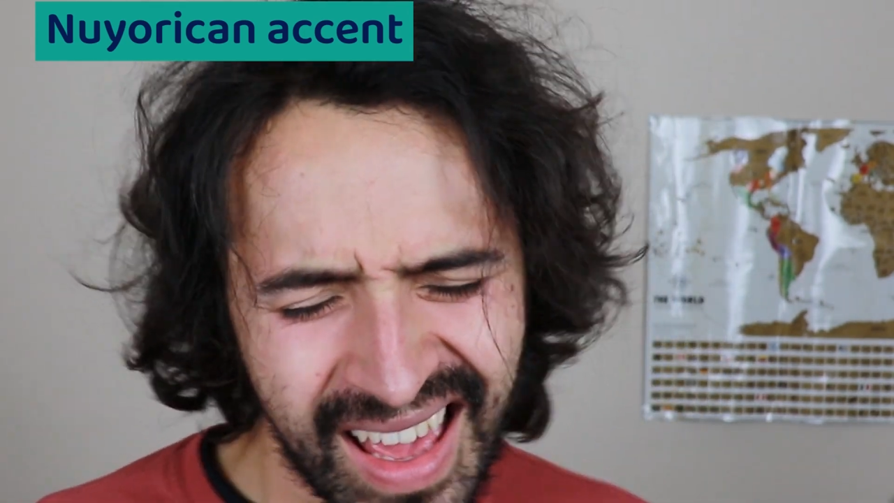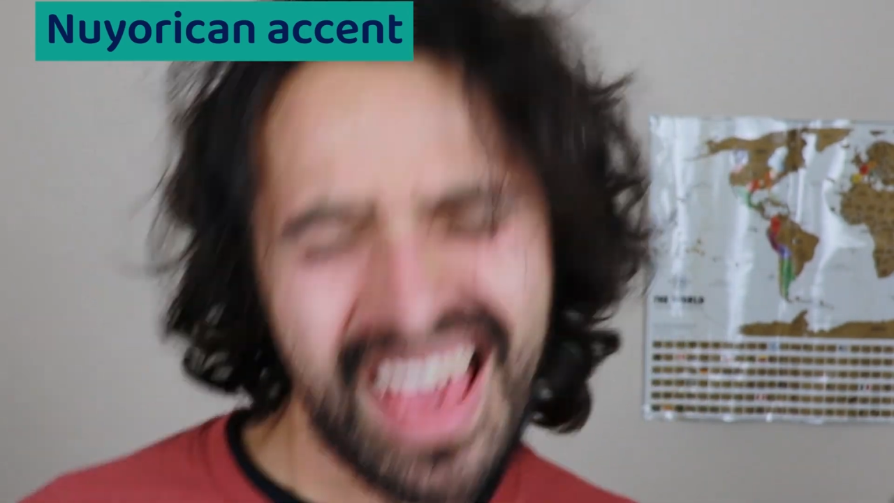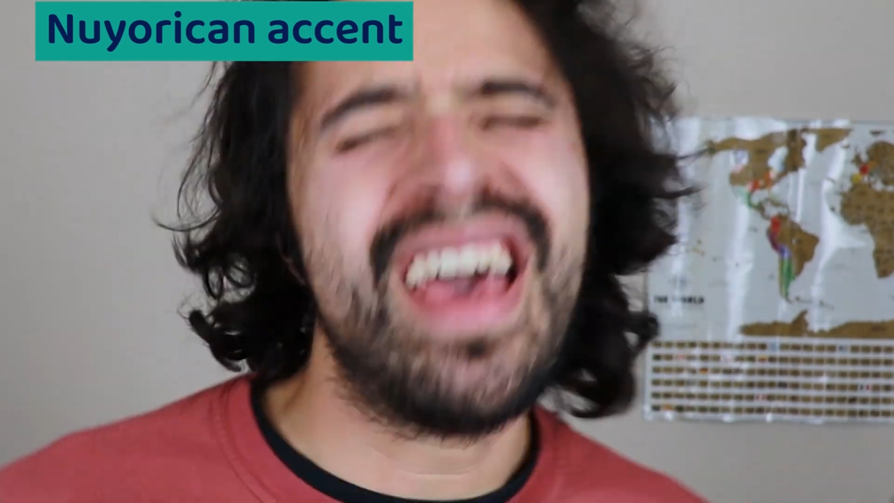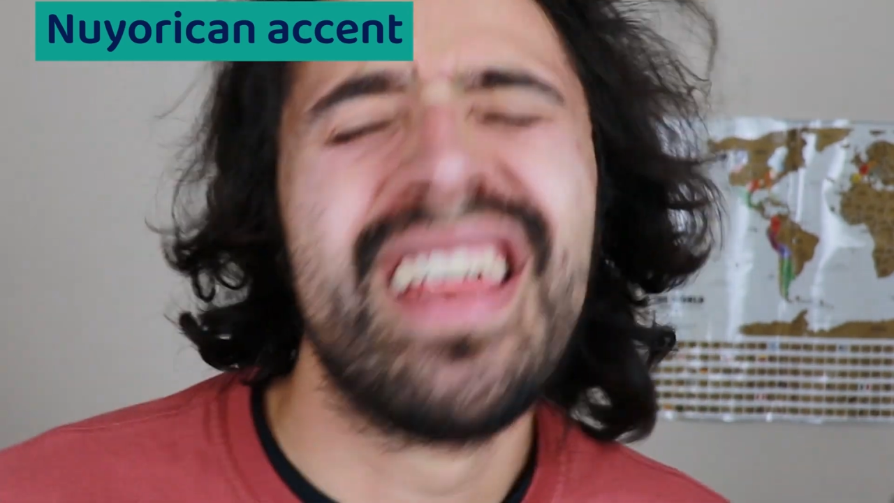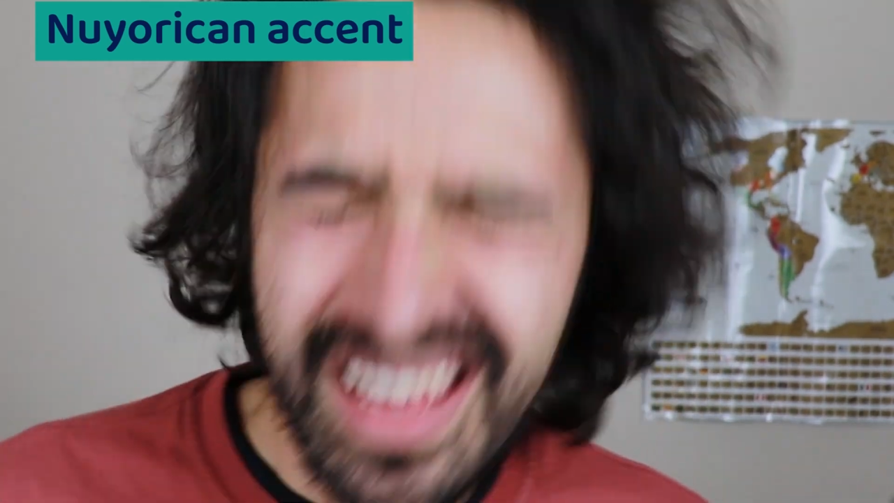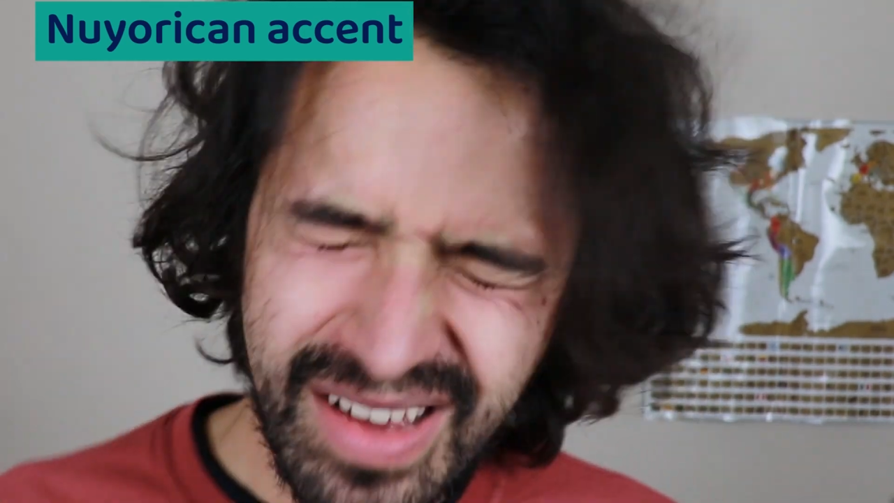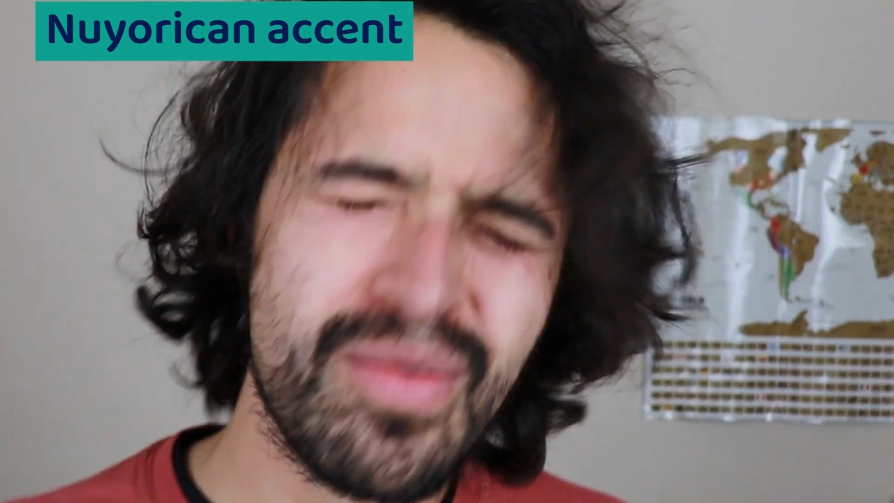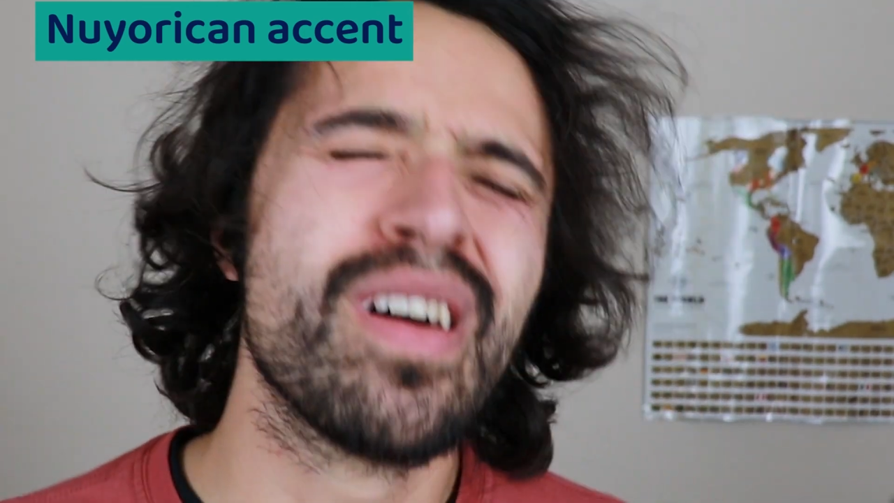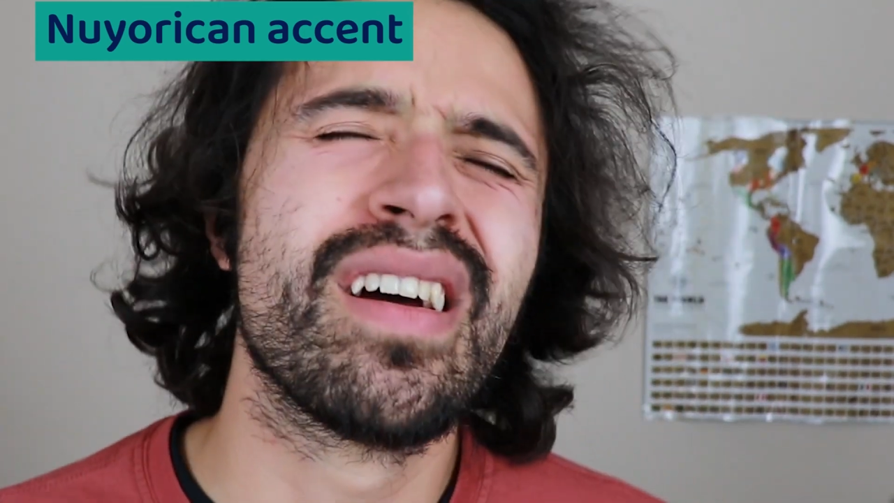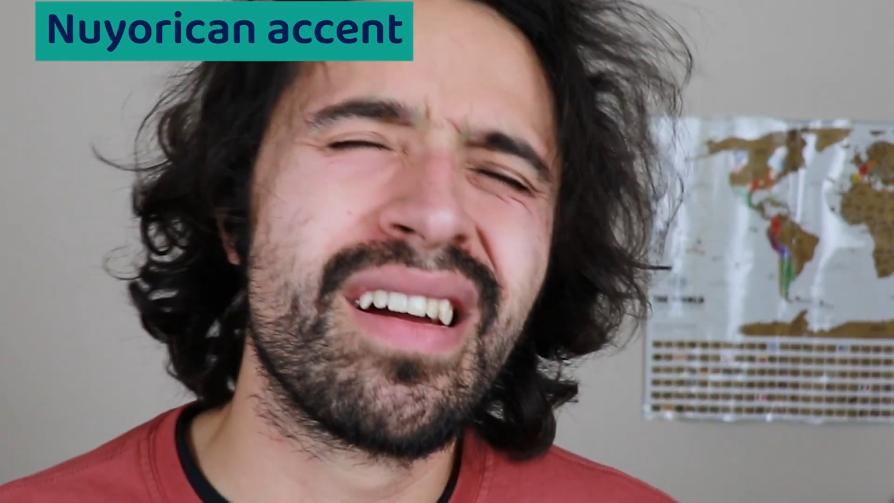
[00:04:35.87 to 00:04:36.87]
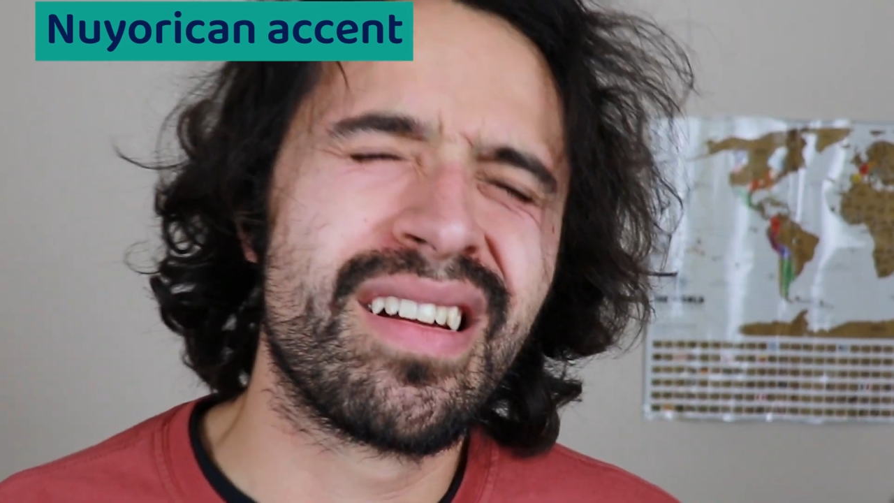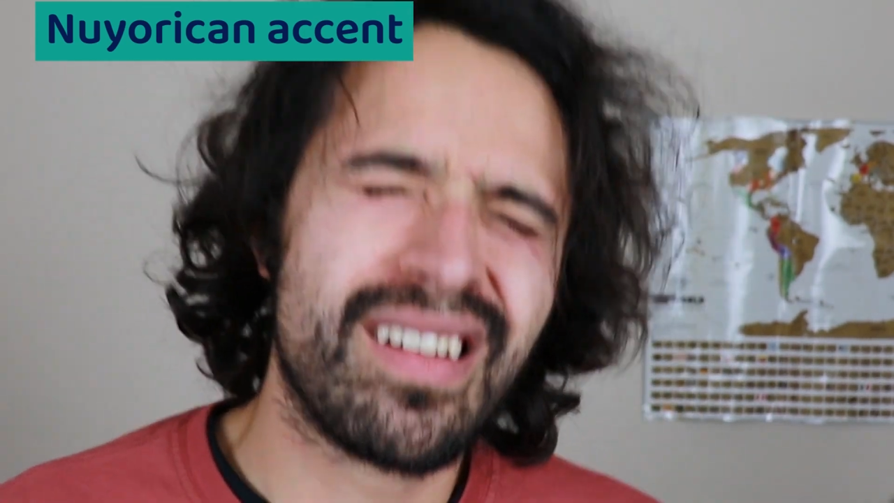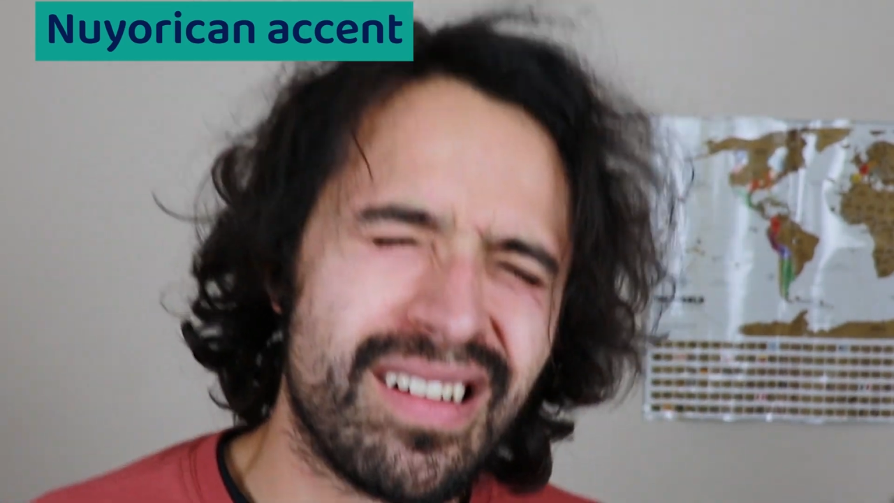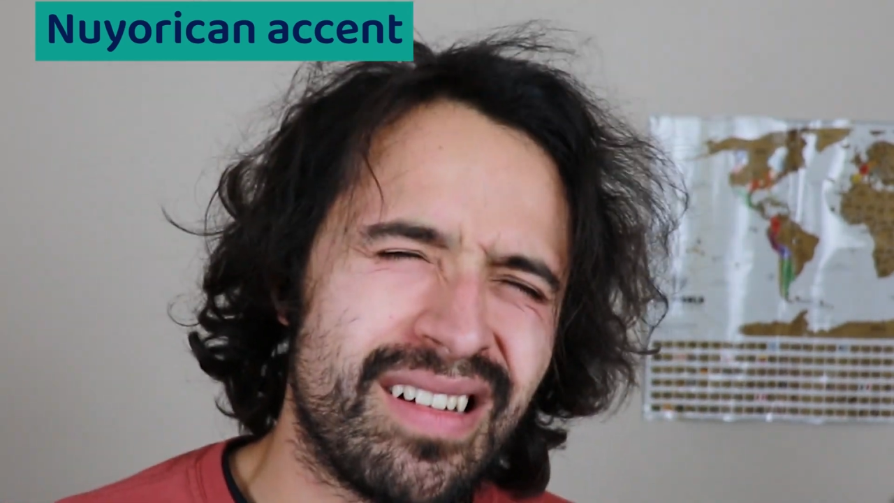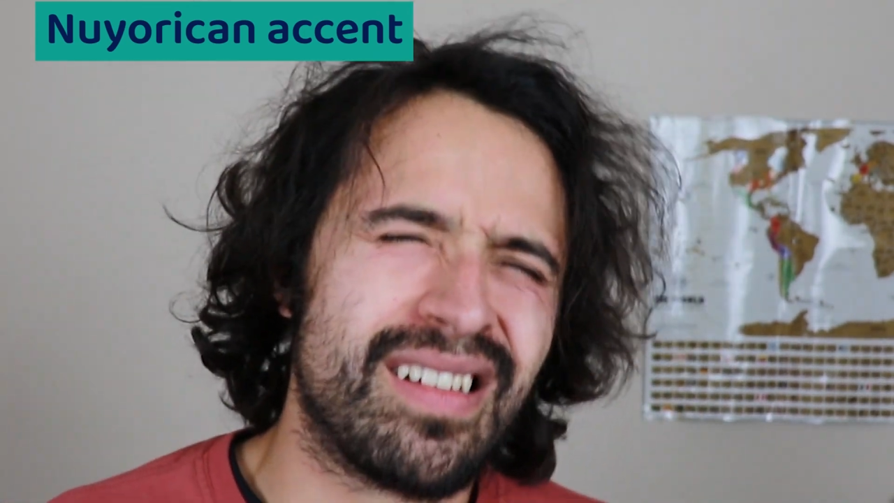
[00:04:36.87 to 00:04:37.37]
Anywhere
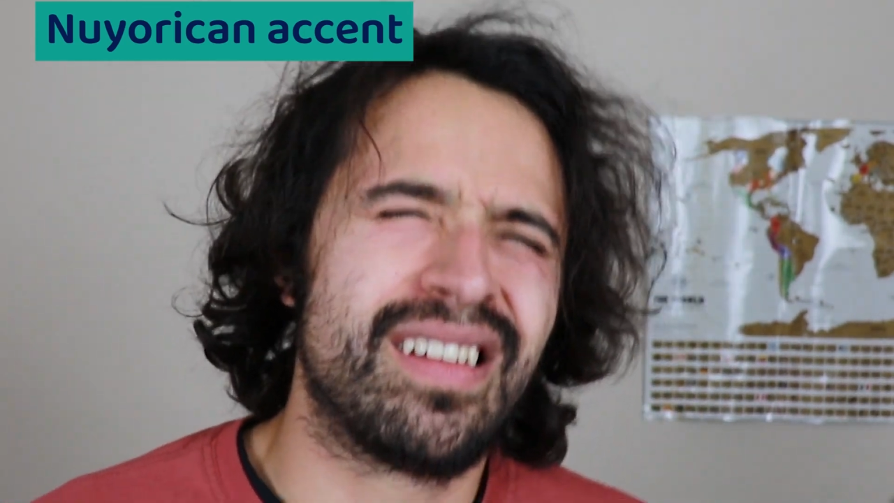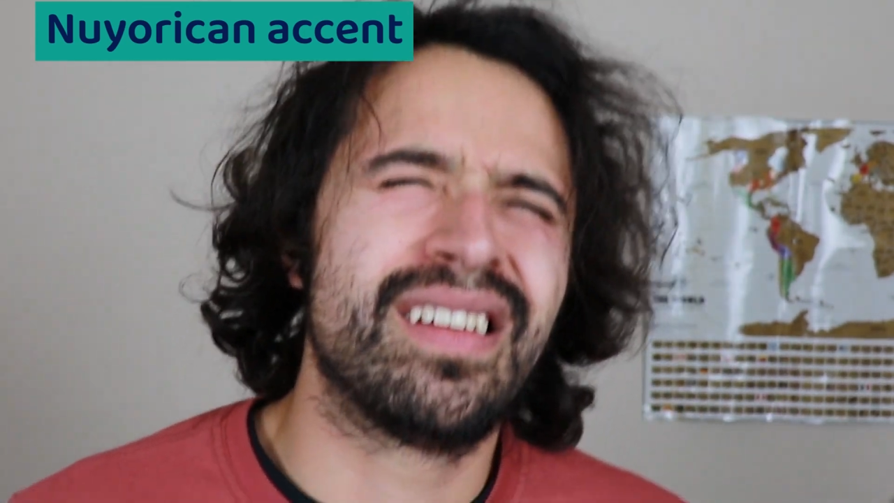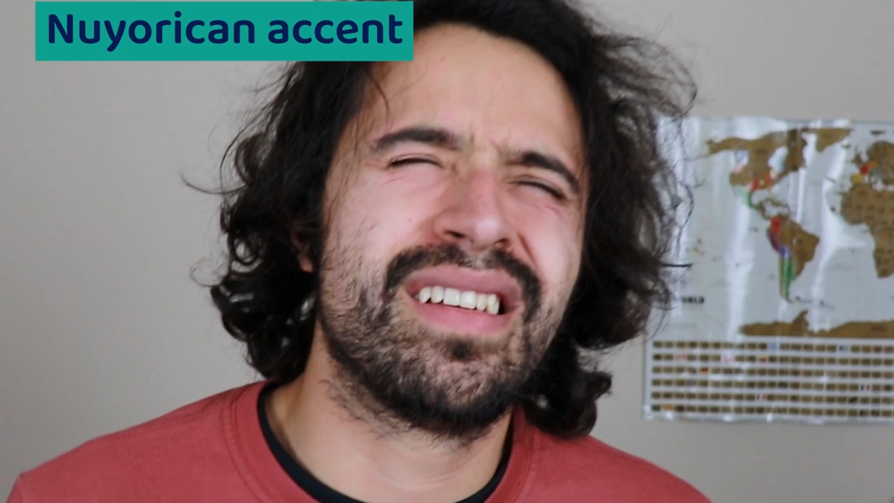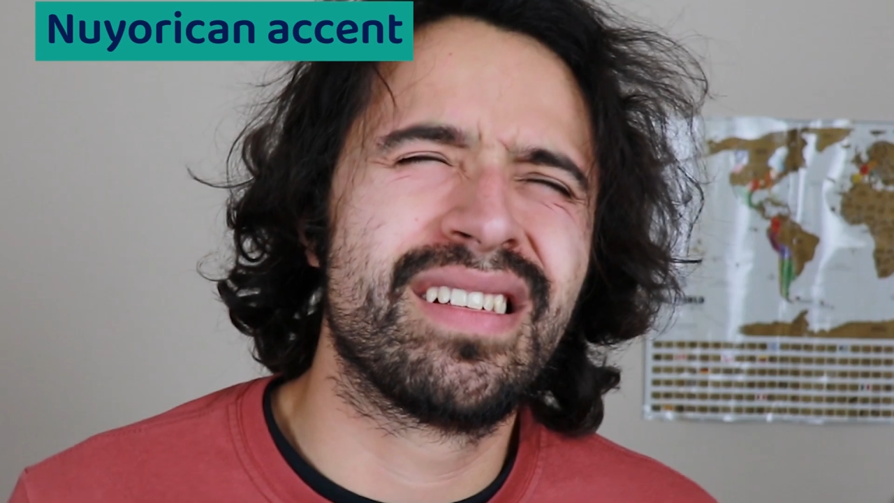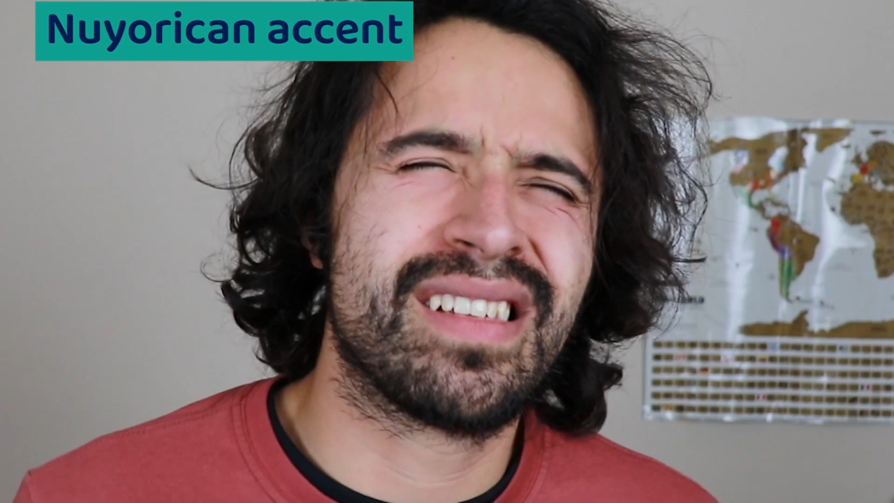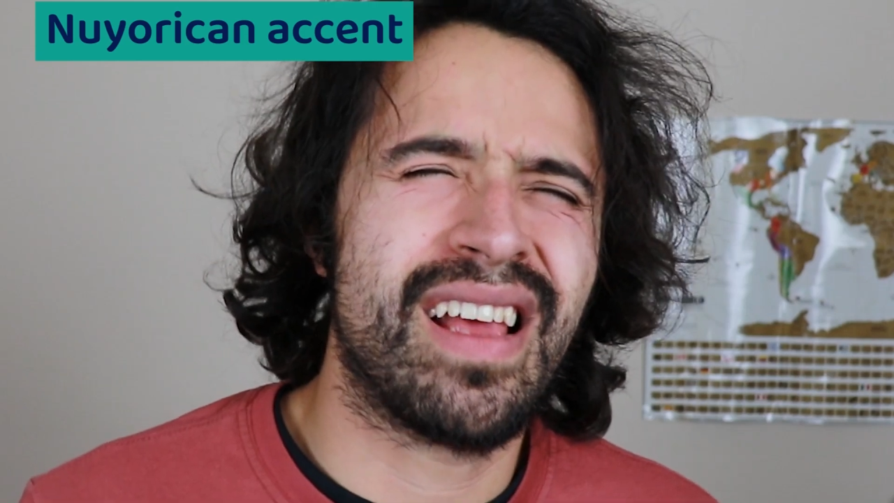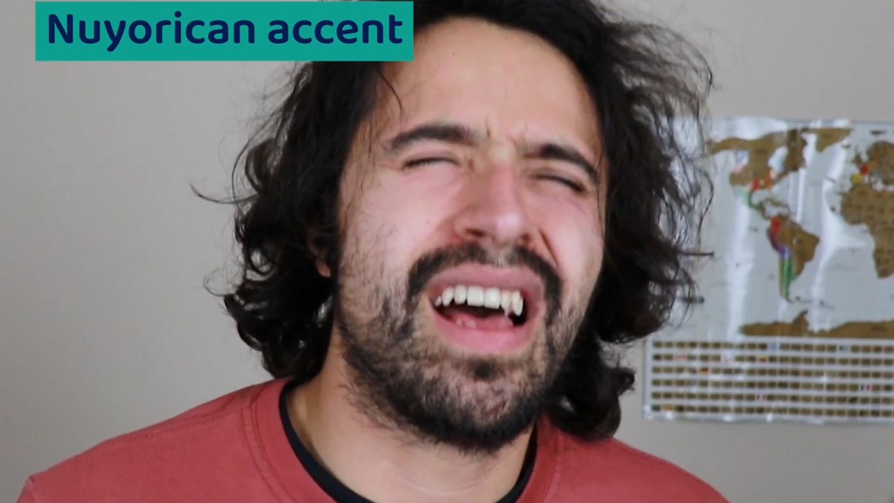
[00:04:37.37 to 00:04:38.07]
is